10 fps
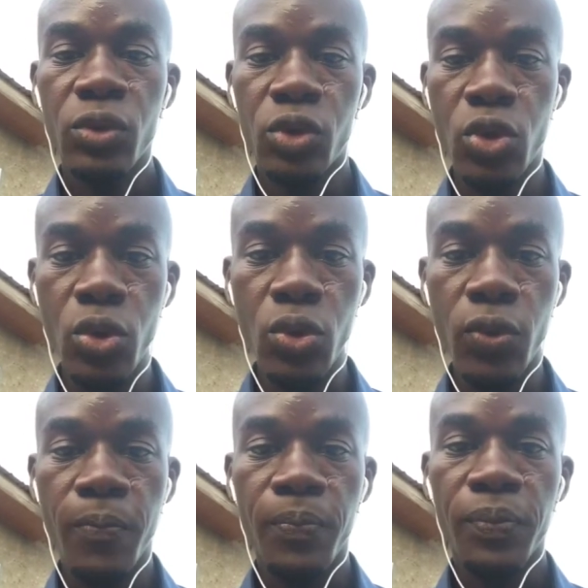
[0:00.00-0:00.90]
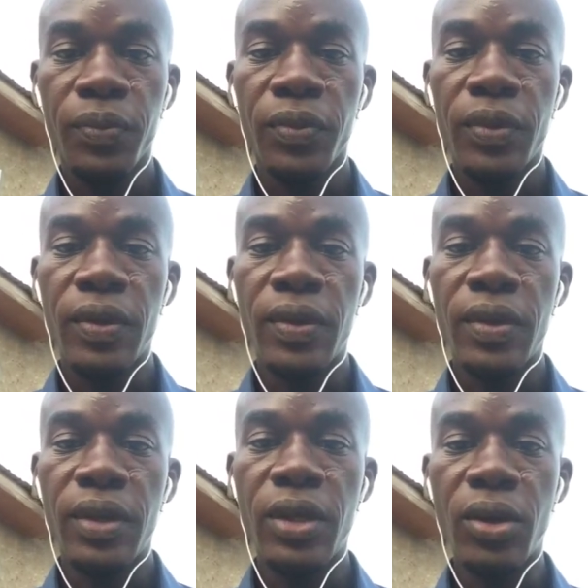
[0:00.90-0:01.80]
2,
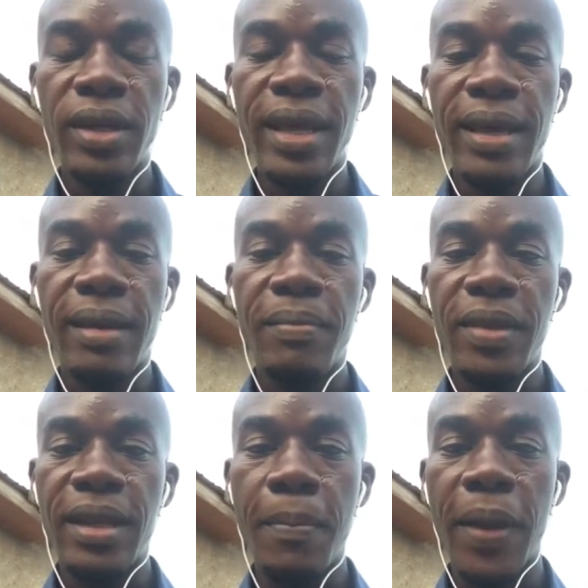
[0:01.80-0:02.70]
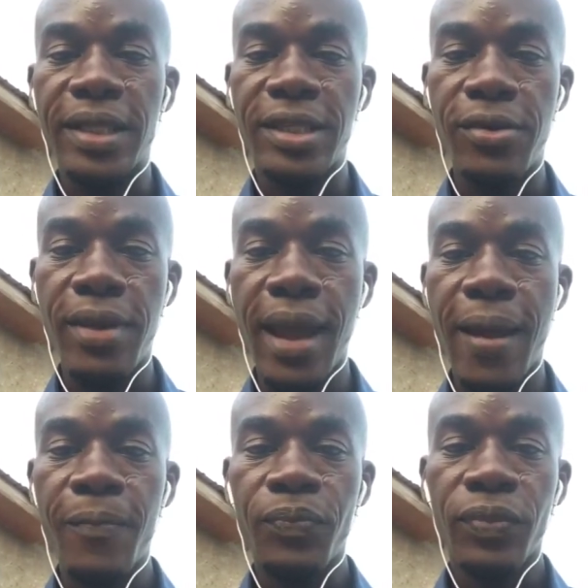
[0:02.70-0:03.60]
you know, the
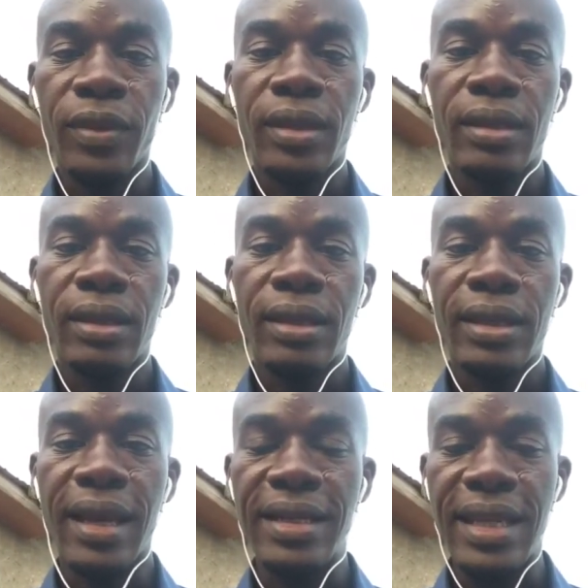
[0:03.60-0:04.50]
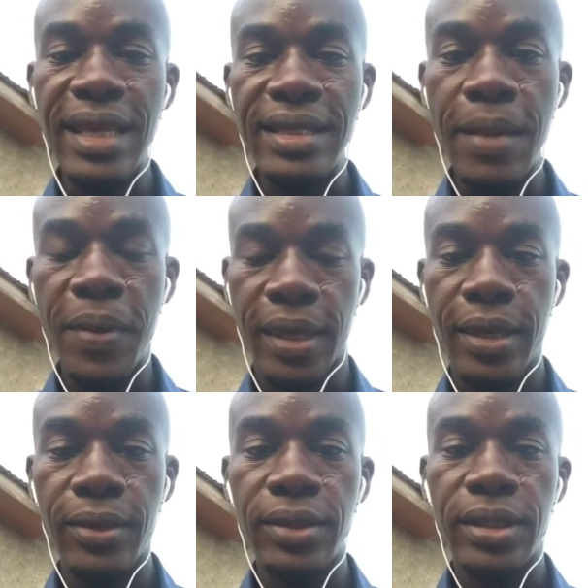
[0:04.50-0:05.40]
bacteria can easily be
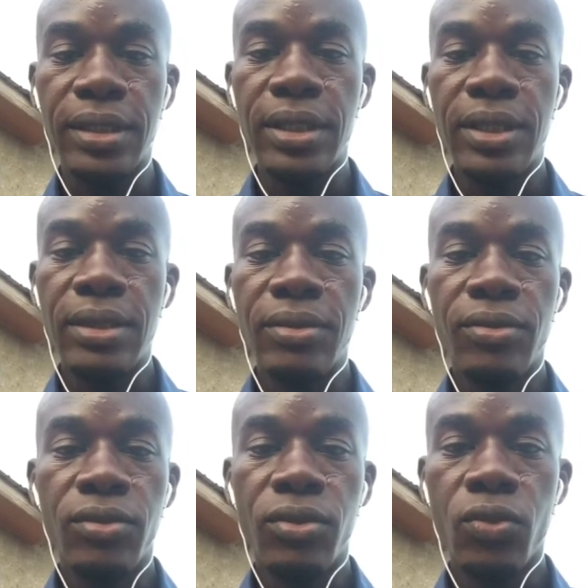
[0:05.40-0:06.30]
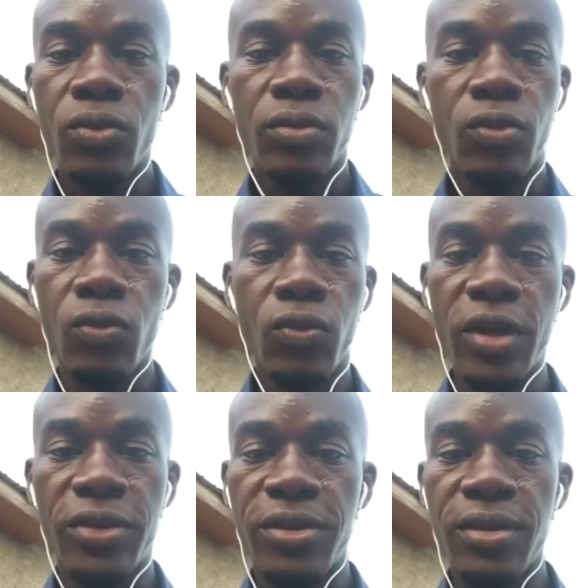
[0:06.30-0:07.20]
killed
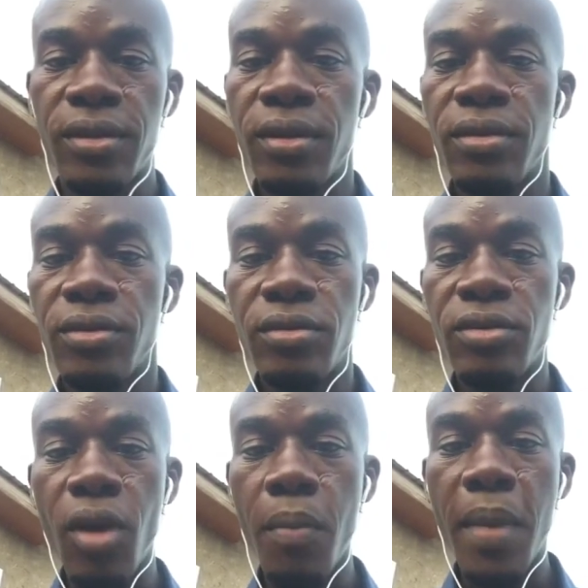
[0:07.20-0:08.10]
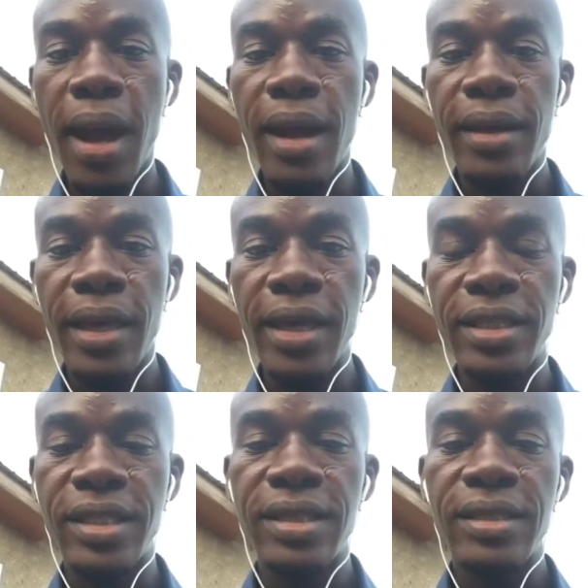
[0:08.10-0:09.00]
with normal
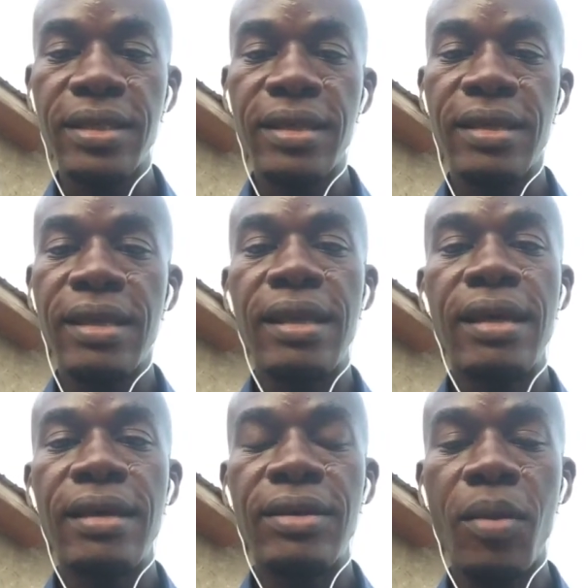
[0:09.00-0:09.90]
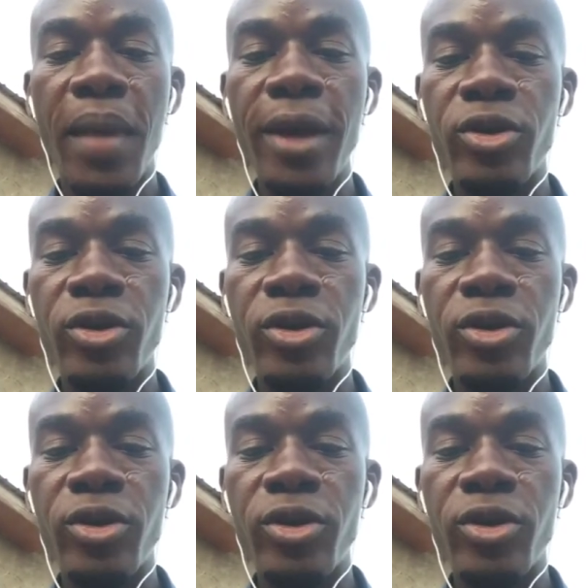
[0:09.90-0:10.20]
heat, normal